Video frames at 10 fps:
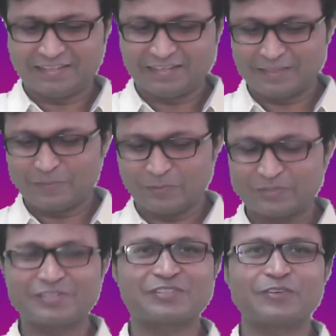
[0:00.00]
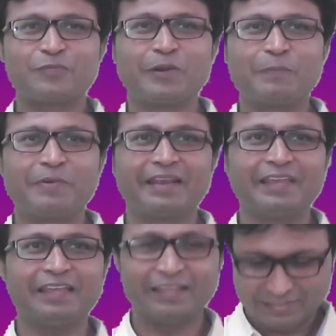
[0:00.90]
In the process of
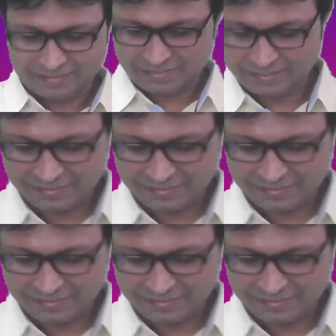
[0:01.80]
preparing, I